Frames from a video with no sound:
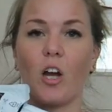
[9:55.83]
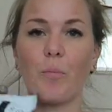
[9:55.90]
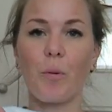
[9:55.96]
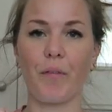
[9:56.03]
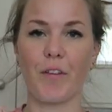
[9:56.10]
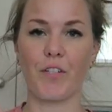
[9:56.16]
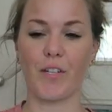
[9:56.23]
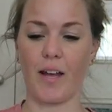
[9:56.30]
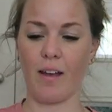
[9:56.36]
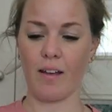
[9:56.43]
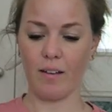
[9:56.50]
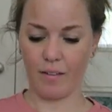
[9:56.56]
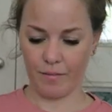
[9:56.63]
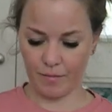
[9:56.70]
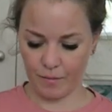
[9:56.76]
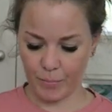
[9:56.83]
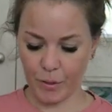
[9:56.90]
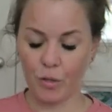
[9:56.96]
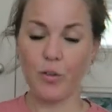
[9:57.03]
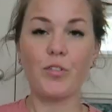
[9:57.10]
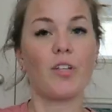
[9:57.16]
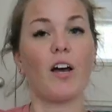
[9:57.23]
opened this yet
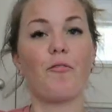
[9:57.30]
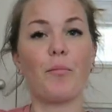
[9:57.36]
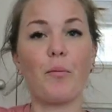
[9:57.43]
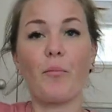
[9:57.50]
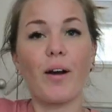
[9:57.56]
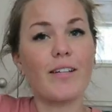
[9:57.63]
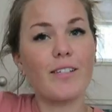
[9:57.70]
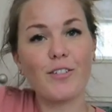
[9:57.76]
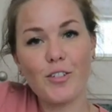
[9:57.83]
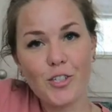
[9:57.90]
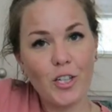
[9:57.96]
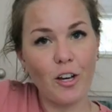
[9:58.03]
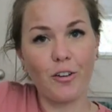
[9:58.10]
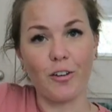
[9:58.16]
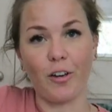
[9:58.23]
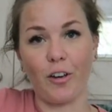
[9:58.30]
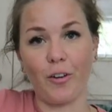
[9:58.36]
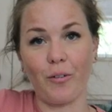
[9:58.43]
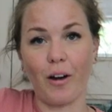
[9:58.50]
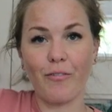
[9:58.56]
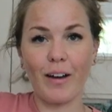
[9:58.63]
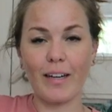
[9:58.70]
because I've been waiting to show you.
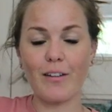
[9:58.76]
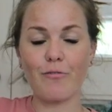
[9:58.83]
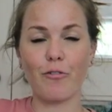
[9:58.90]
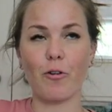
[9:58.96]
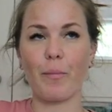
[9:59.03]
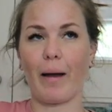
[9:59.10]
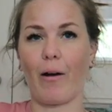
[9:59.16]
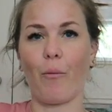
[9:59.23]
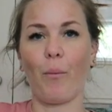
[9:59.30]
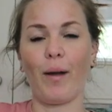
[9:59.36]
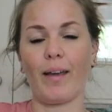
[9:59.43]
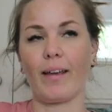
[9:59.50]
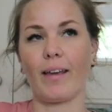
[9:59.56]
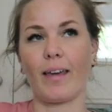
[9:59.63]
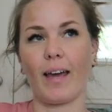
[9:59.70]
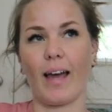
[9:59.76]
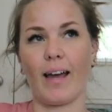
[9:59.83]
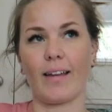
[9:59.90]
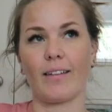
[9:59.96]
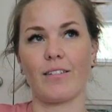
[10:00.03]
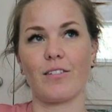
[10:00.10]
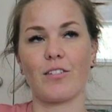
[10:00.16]
I've had it for about a week
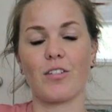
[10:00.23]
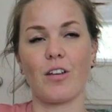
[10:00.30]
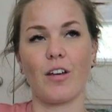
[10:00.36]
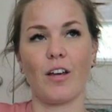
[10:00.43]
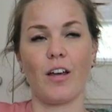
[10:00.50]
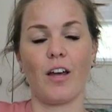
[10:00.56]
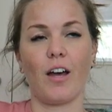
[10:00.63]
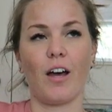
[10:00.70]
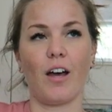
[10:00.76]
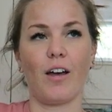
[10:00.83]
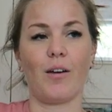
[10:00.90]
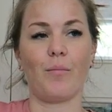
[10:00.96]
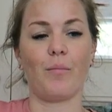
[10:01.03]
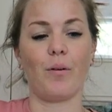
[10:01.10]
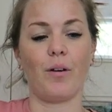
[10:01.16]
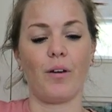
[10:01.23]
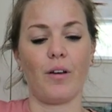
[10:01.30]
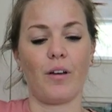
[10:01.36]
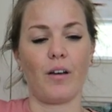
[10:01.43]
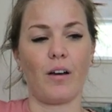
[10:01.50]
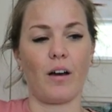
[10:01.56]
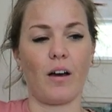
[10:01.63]
and yeah,
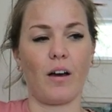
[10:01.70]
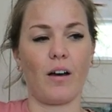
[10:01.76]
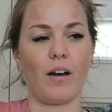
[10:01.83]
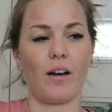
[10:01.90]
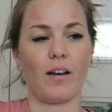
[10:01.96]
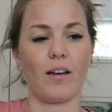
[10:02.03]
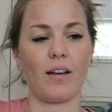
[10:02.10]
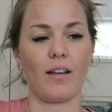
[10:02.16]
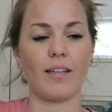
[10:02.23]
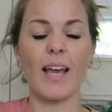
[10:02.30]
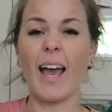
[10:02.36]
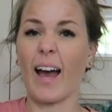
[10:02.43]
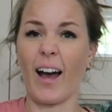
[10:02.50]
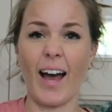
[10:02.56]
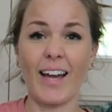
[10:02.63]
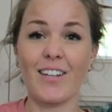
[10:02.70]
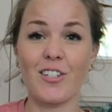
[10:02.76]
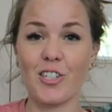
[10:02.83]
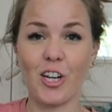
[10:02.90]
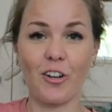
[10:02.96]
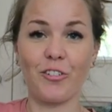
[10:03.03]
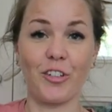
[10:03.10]
I hadn't
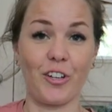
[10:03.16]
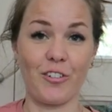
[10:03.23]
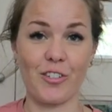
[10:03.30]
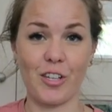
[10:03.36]
shown you,